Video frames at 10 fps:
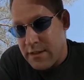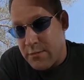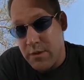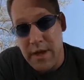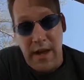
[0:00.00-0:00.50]

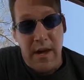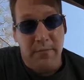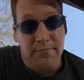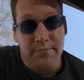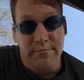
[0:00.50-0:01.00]
Well, I am.
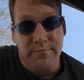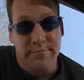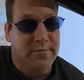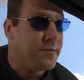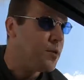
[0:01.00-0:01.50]

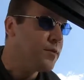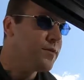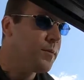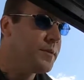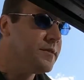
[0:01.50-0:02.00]
I'm going swimming.